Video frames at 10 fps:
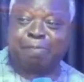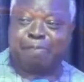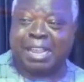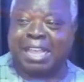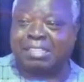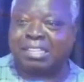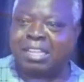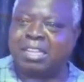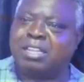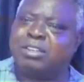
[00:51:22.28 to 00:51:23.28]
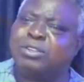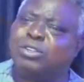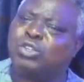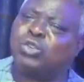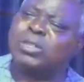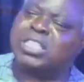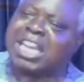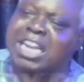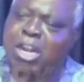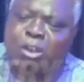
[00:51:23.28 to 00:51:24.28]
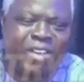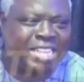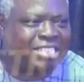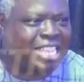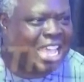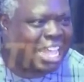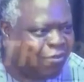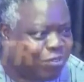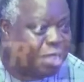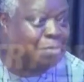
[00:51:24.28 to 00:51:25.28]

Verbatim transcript: prayers. Should general overseer have name?